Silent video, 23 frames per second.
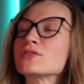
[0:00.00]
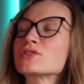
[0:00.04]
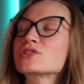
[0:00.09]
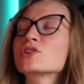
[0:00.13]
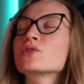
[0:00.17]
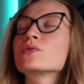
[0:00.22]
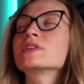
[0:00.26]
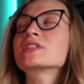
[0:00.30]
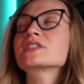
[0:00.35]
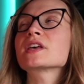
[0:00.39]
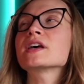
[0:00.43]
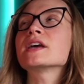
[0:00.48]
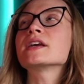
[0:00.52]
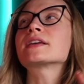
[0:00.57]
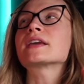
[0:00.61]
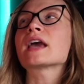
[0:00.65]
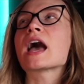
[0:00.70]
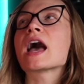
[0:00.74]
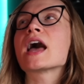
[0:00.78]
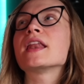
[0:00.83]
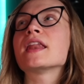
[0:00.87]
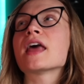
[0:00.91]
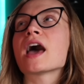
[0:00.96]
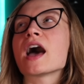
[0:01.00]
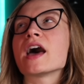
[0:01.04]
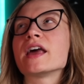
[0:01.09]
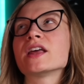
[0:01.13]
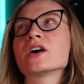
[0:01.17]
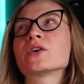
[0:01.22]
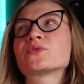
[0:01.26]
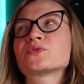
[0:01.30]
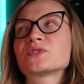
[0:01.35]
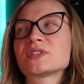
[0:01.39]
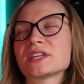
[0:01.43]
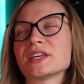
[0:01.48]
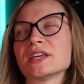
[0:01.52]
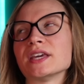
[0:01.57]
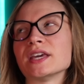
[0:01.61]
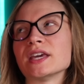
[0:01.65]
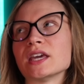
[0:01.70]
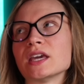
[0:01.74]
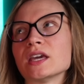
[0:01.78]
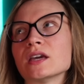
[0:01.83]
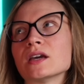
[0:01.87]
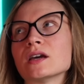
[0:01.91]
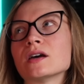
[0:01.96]
So it's like an
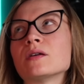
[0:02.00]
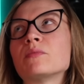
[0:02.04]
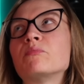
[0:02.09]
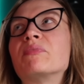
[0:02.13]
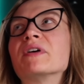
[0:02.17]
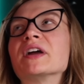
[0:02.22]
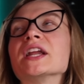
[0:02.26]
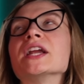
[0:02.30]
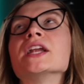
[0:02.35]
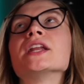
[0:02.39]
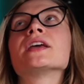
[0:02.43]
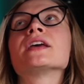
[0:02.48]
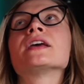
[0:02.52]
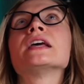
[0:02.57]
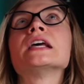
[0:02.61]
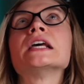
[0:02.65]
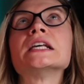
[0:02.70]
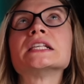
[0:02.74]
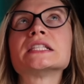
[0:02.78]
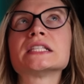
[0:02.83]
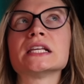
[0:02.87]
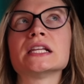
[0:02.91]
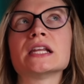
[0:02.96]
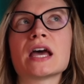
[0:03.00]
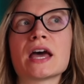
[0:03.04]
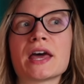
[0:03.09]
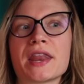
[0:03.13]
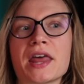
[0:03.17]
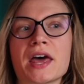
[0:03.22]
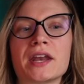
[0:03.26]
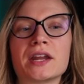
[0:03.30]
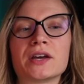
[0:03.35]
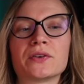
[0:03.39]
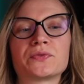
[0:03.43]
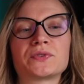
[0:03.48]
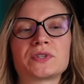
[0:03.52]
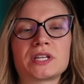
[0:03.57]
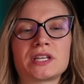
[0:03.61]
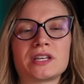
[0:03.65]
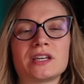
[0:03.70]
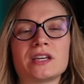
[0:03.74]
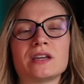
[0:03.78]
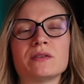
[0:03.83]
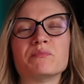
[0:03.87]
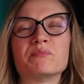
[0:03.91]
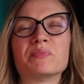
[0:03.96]
NFT, but it isn't an
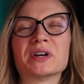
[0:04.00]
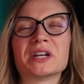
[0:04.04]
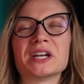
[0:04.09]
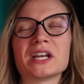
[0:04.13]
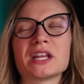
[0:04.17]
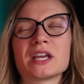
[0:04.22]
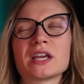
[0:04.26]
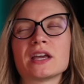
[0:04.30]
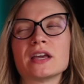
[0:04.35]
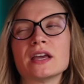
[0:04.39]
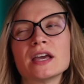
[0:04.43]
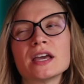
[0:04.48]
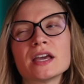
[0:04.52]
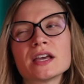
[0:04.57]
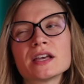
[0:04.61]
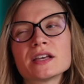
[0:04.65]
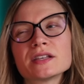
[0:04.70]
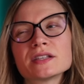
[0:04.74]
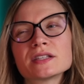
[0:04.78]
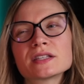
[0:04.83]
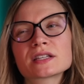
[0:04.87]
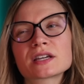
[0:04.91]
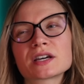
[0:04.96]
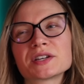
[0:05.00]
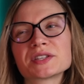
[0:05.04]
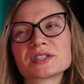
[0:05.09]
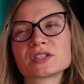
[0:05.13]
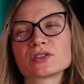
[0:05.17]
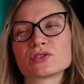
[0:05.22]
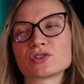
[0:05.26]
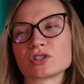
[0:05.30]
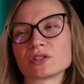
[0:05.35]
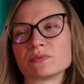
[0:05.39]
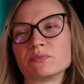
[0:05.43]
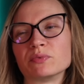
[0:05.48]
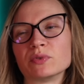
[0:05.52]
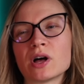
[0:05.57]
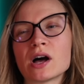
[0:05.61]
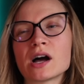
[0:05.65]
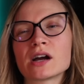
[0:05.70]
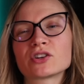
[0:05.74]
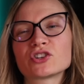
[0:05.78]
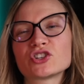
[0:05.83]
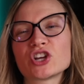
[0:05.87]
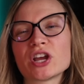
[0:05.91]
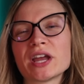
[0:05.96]
NFT, but it is, because there's
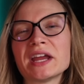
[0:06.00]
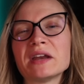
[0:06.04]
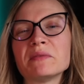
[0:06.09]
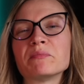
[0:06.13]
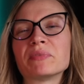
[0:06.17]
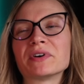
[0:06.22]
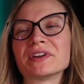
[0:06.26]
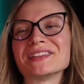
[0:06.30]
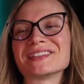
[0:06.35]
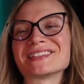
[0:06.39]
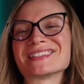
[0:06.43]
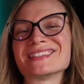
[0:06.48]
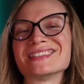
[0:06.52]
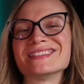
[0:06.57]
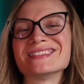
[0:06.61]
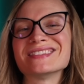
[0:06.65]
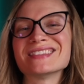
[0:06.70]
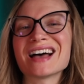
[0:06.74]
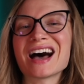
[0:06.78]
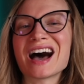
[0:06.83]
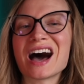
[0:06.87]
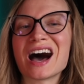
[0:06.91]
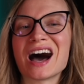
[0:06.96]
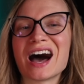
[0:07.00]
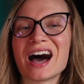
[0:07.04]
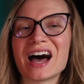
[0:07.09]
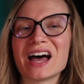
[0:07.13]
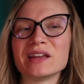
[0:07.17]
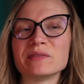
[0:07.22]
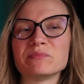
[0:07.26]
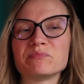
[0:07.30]
blockchain, but it's not,